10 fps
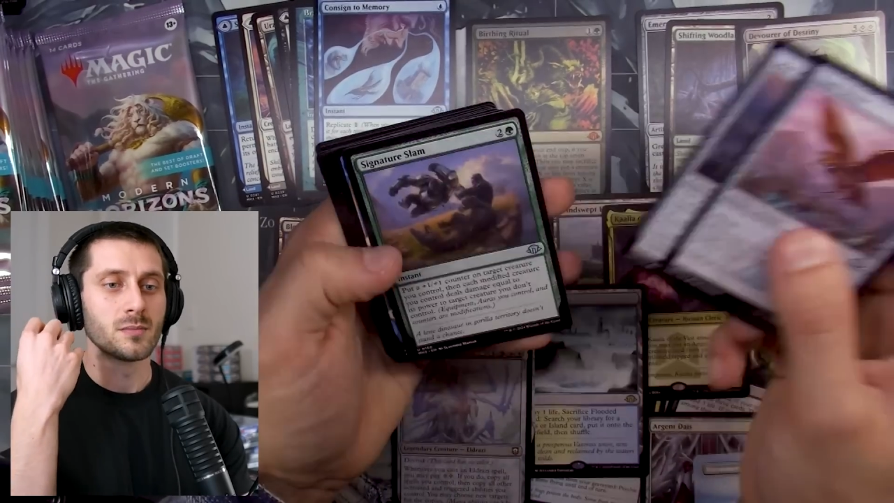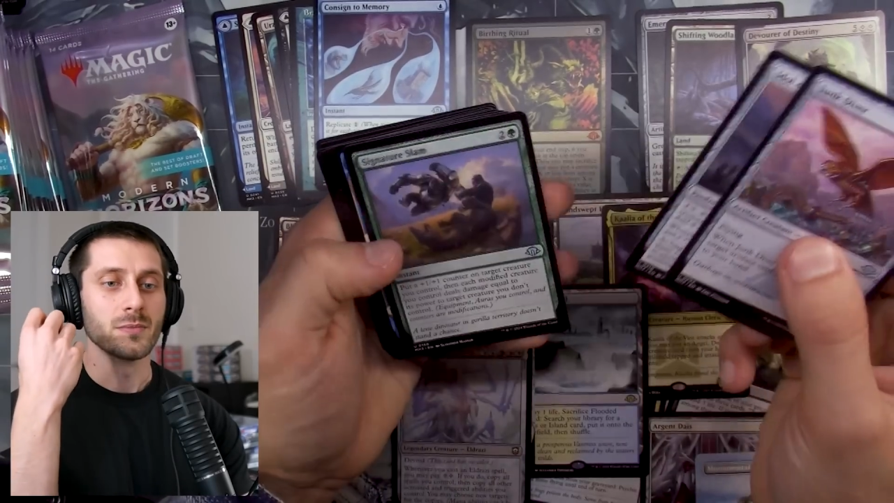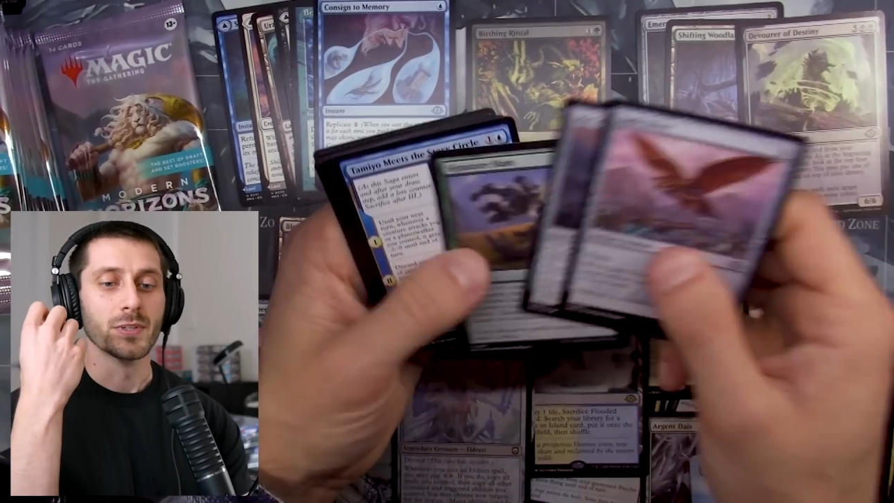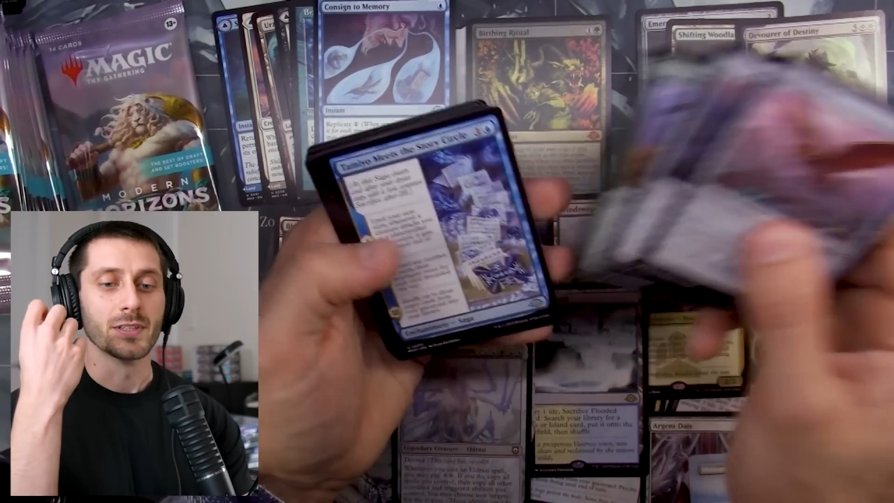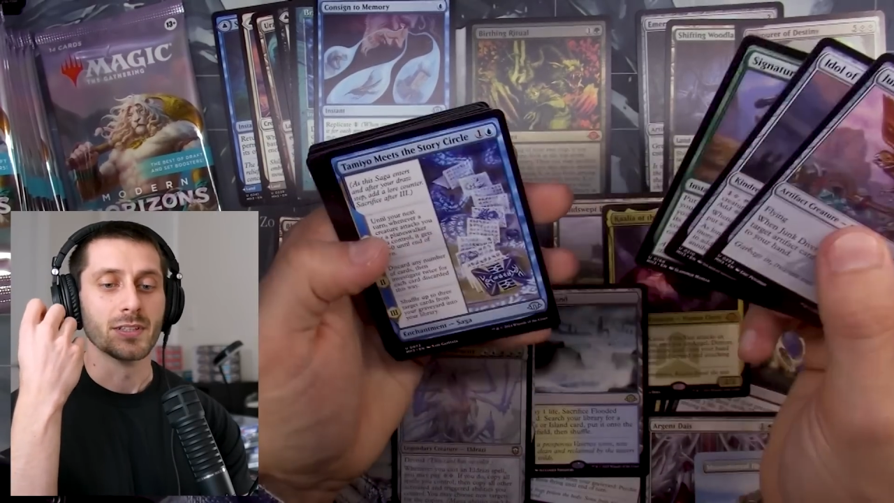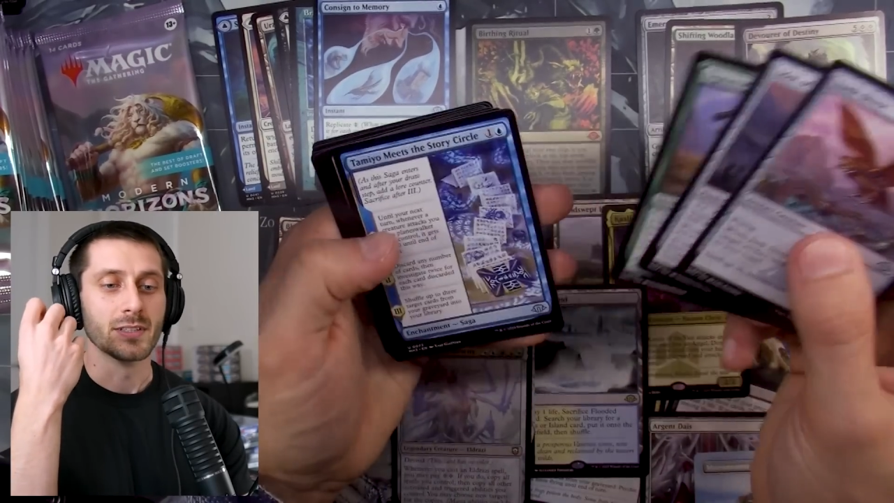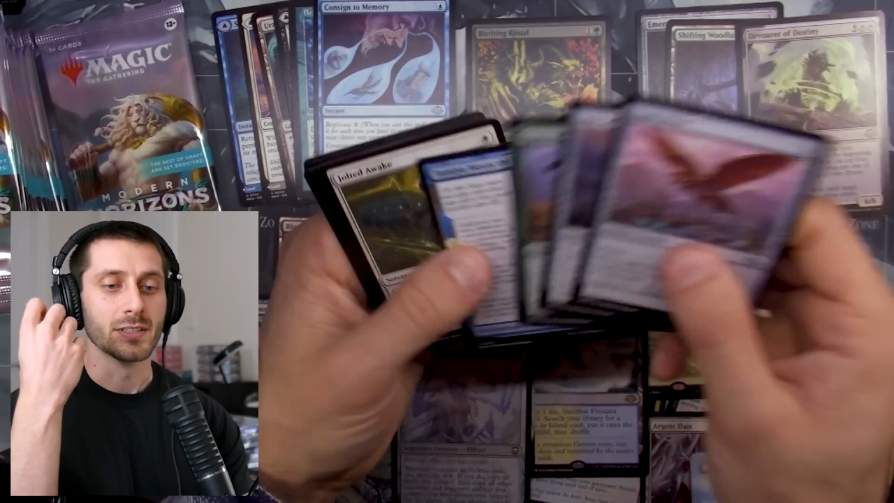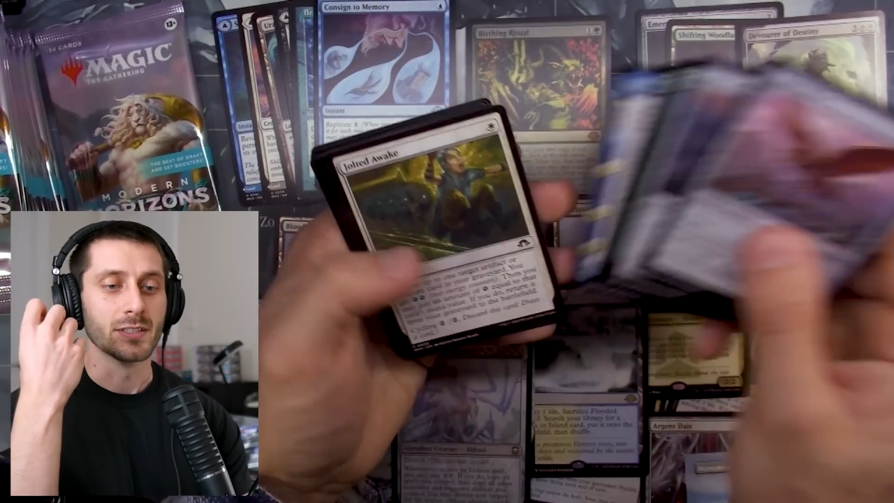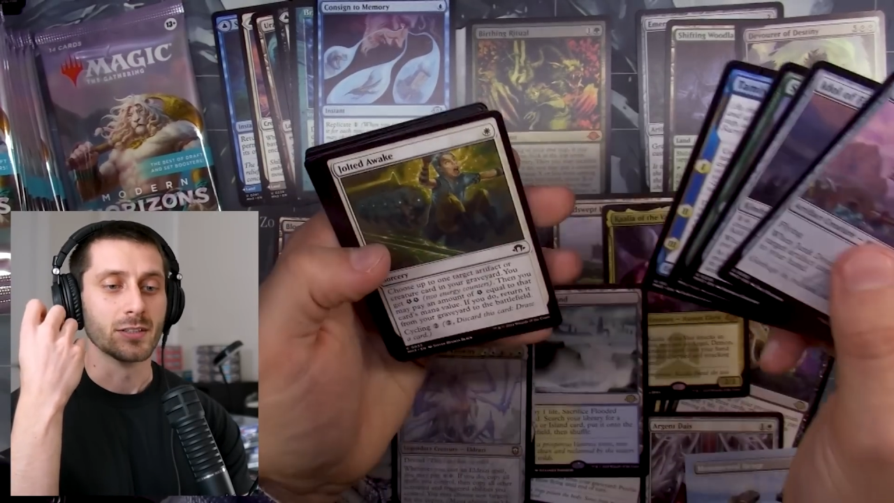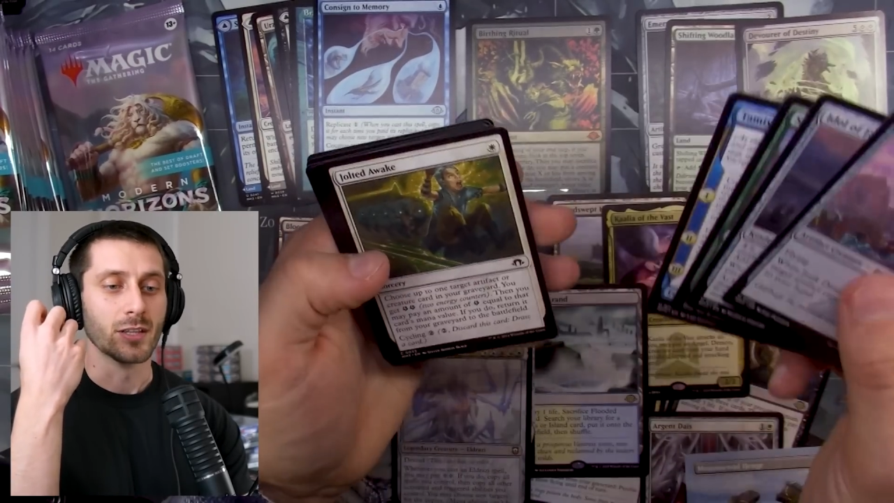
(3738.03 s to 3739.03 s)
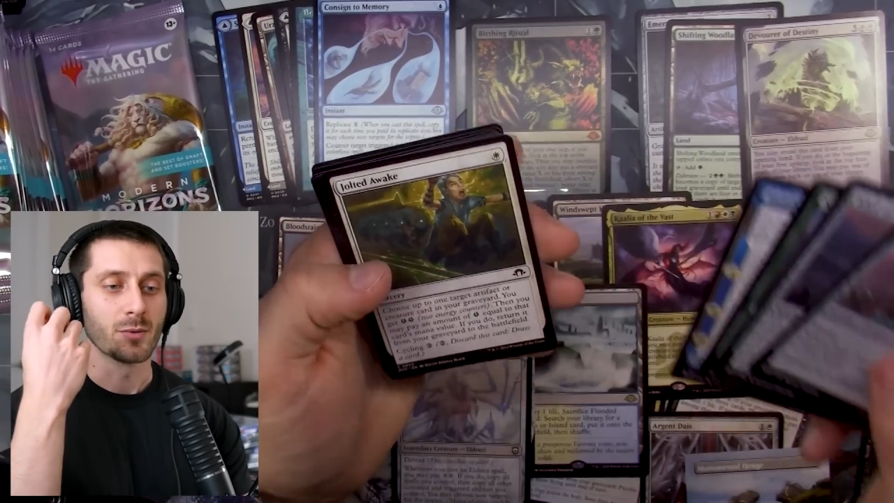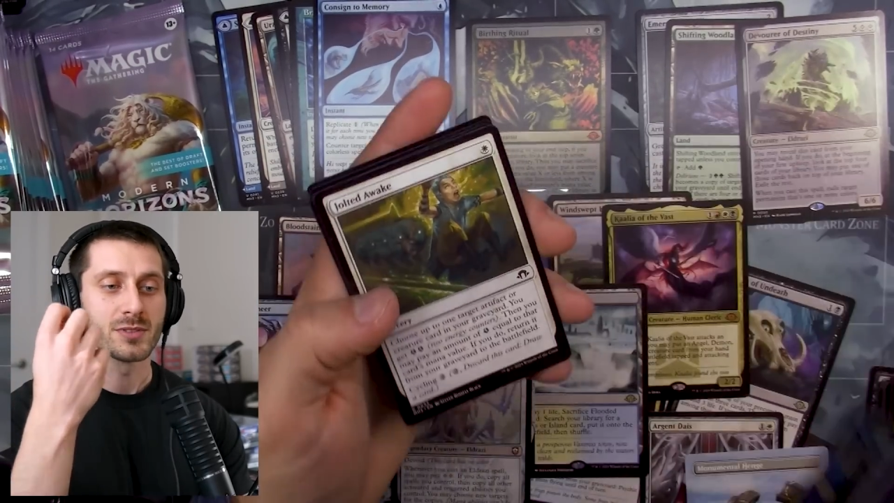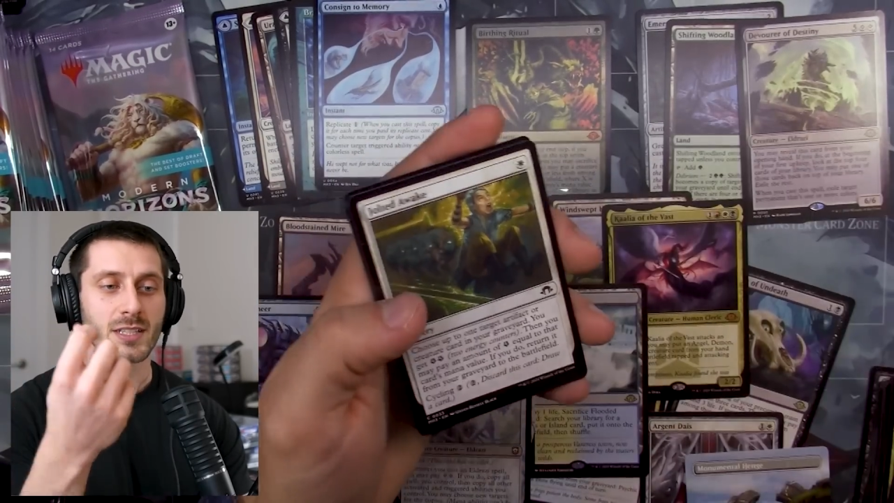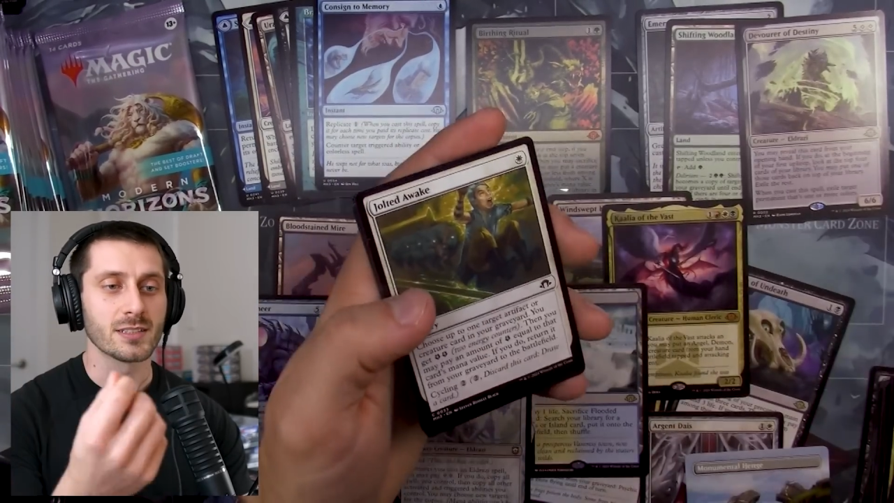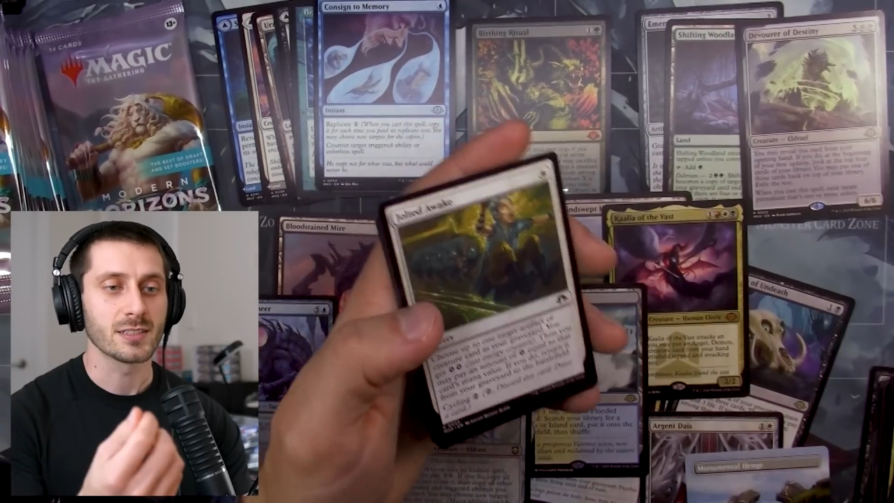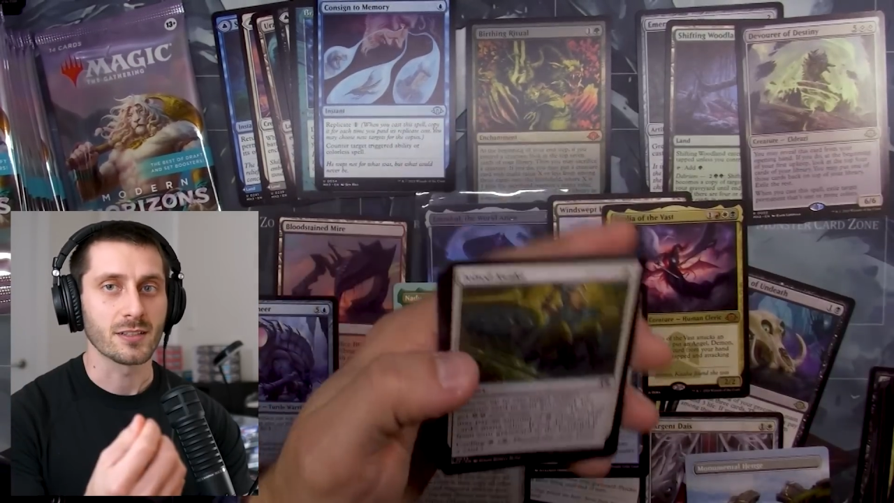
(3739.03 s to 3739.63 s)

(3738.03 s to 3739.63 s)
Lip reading: but that's